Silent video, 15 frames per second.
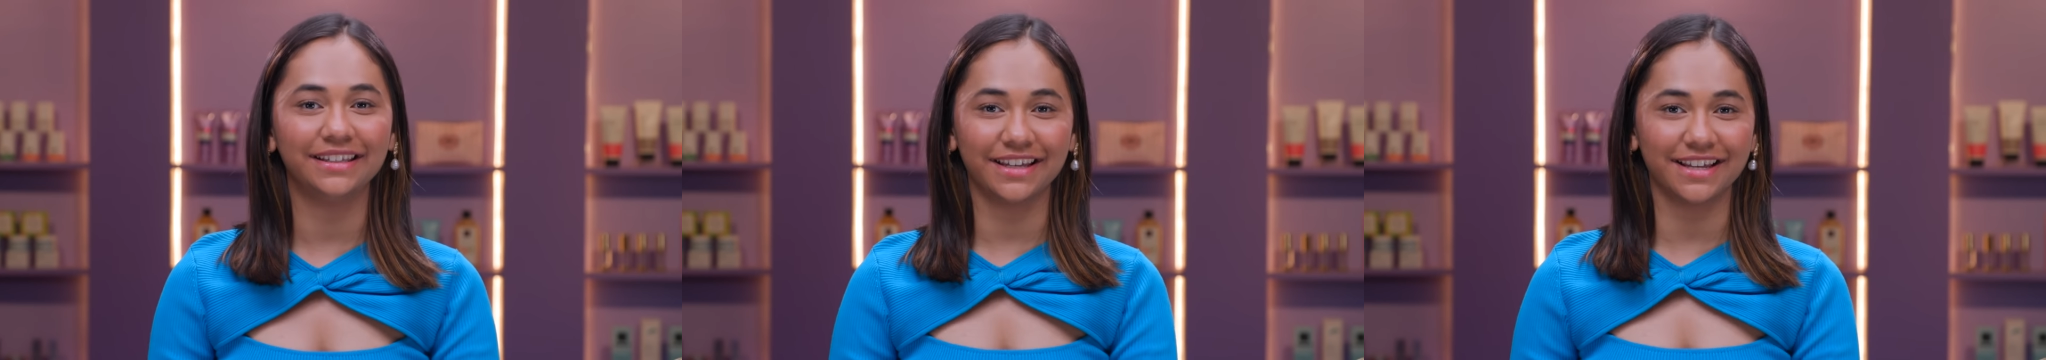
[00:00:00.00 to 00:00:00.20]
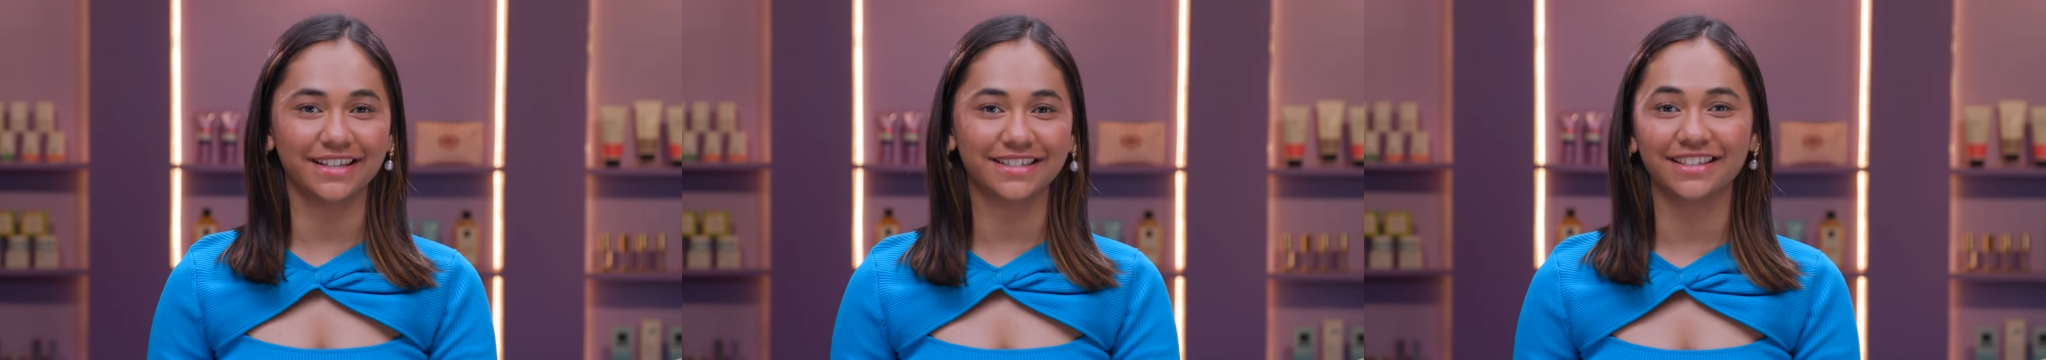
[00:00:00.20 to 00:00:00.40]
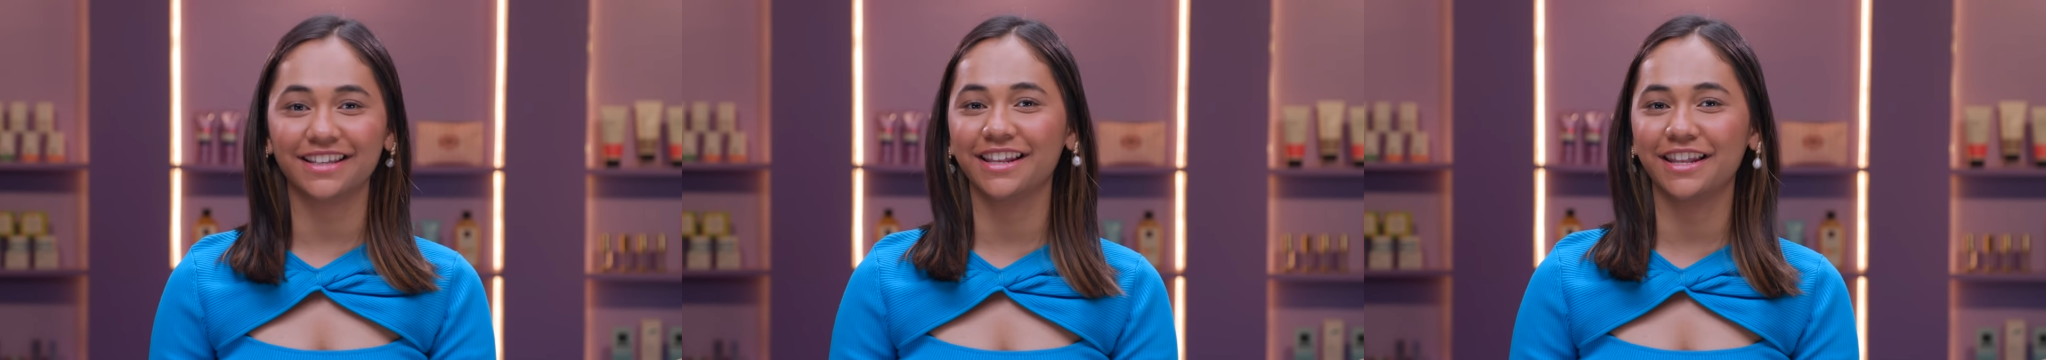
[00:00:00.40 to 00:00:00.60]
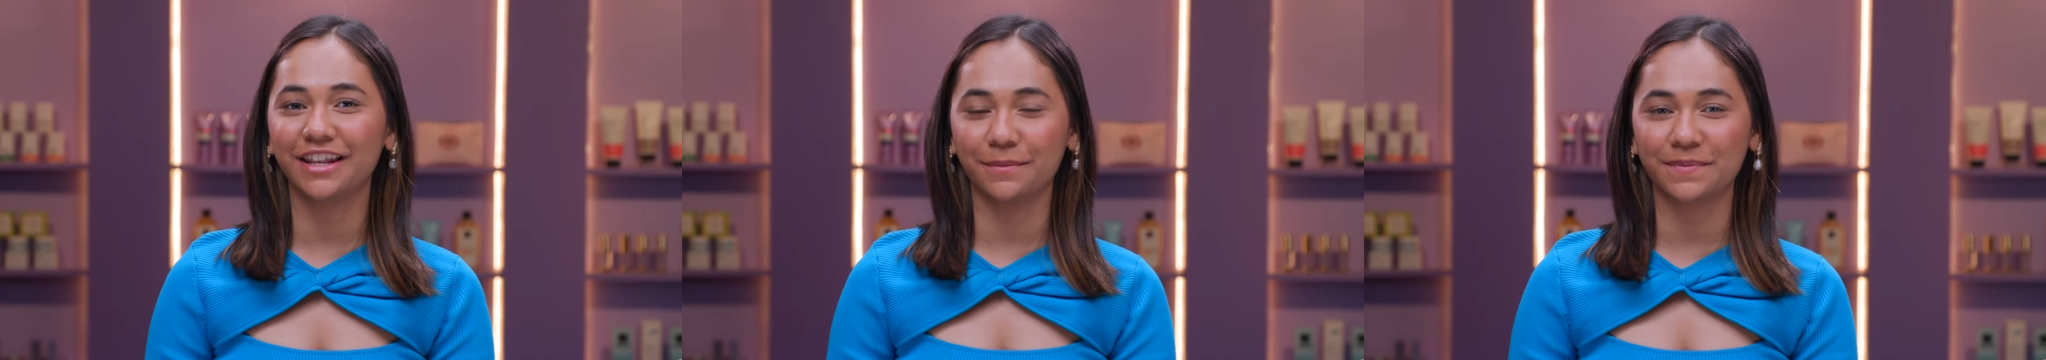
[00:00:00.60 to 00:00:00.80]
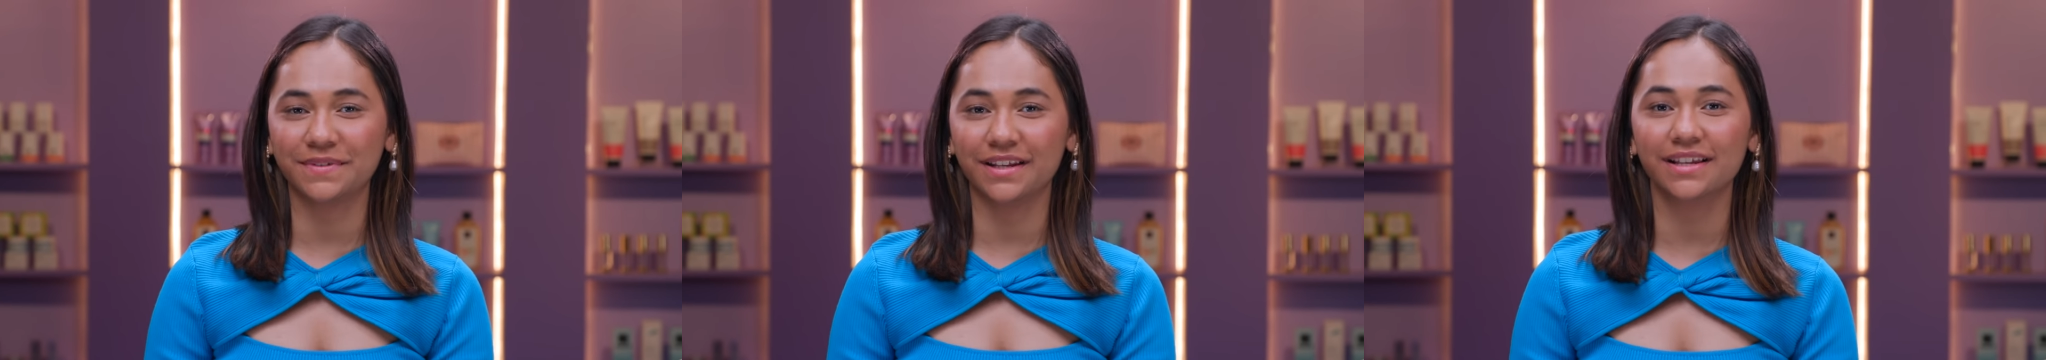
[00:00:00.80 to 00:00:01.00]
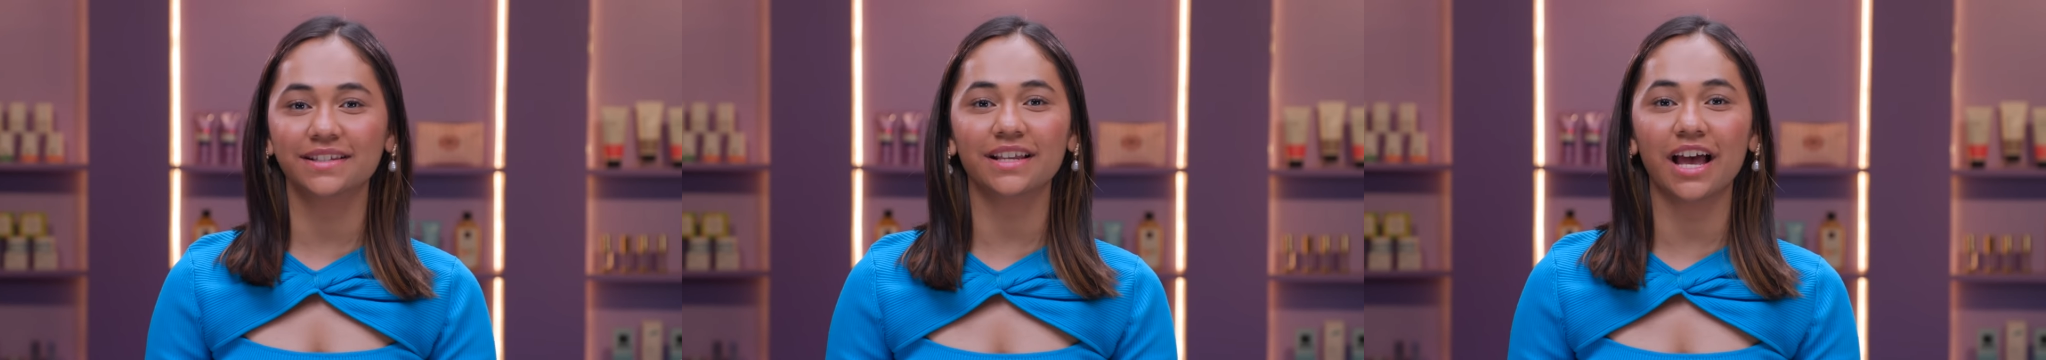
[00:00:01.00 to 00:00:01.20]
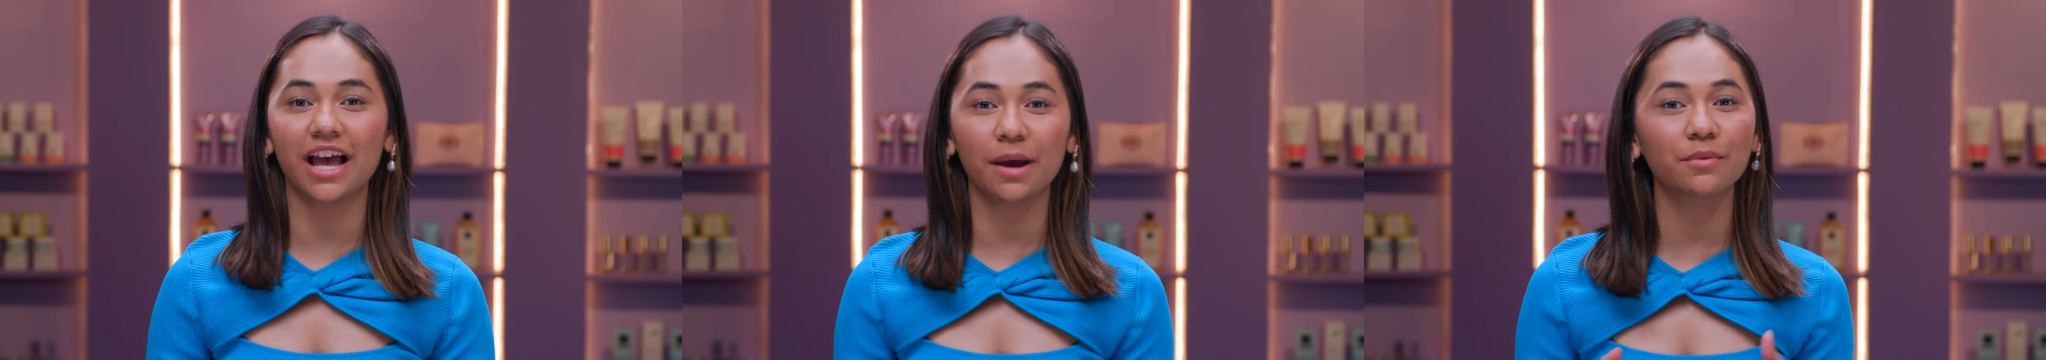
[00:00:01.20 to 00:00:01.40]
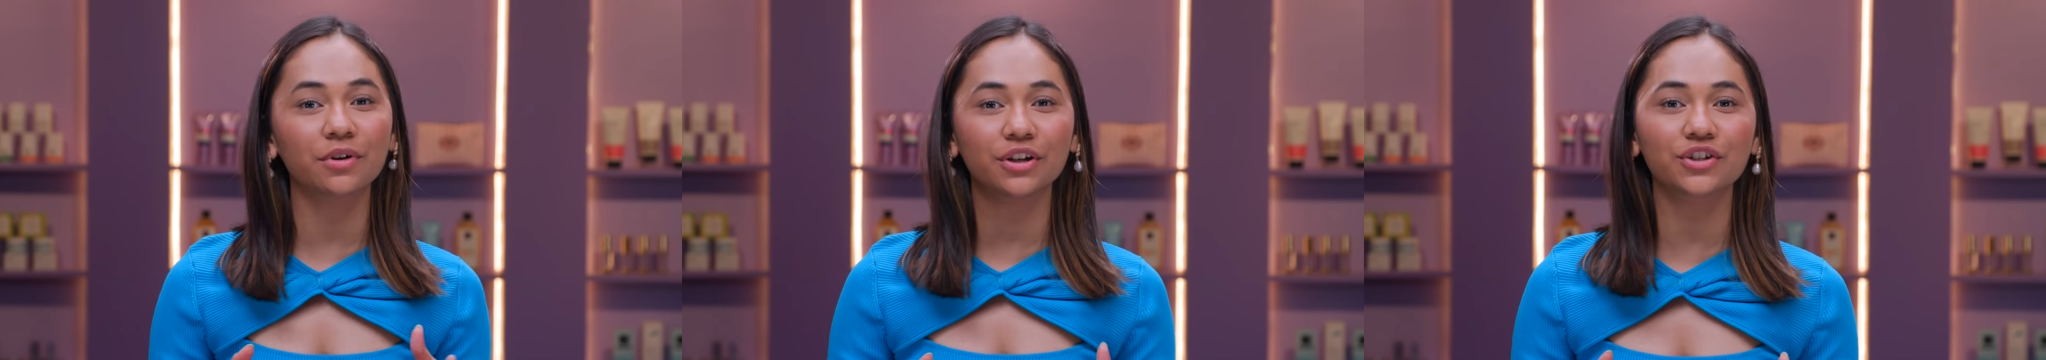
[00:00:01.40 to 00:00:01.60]
Yes, lipsticks.
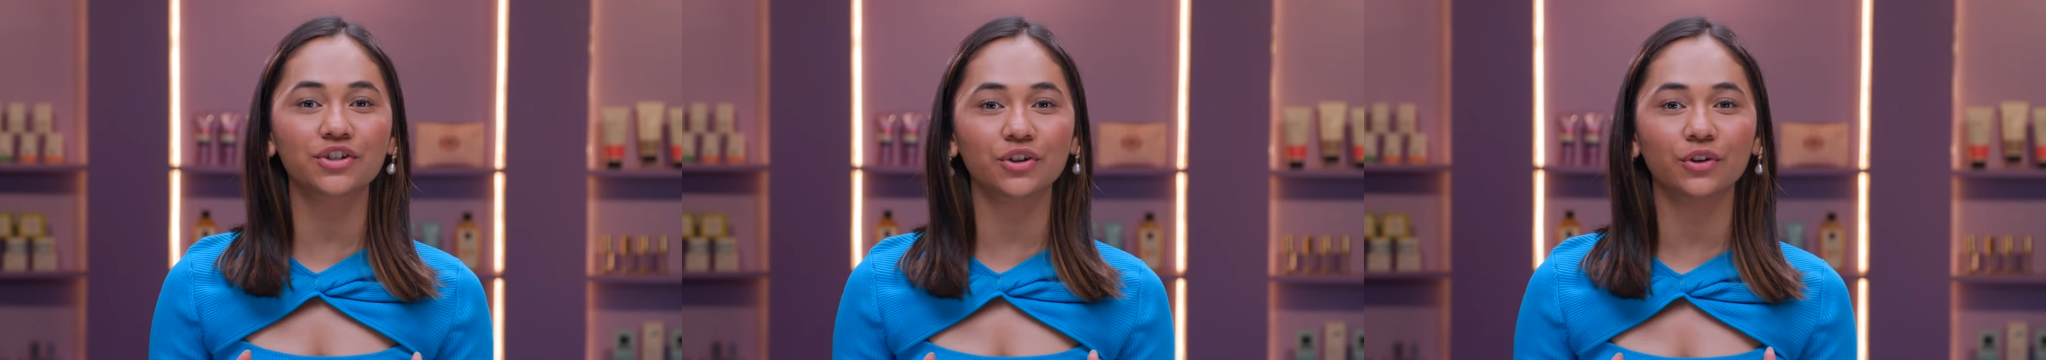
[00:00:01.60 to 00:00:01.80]
I'm going to